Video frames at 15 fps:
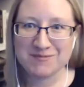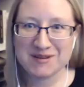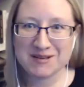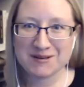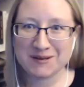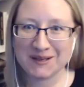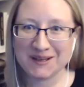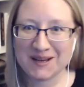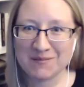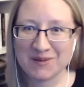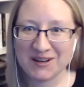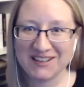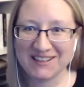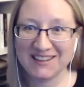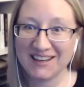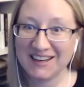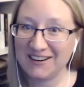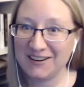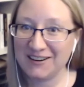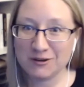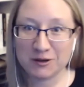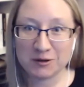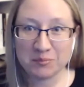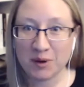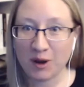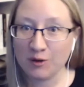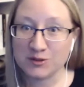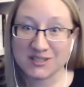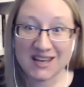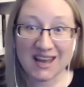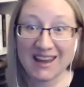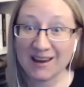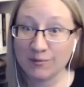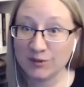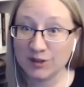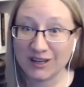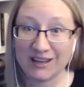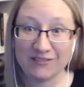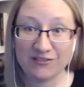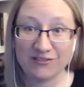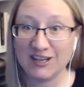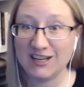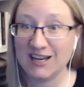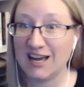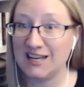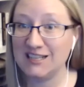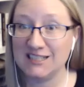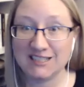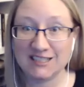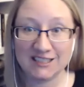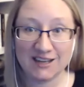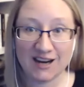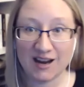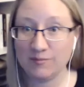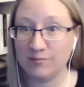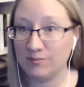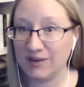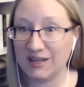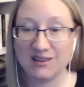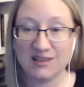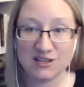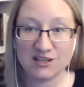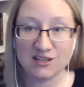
You can come on in there and you can post, hey, I'm looking for an editor, I'm in this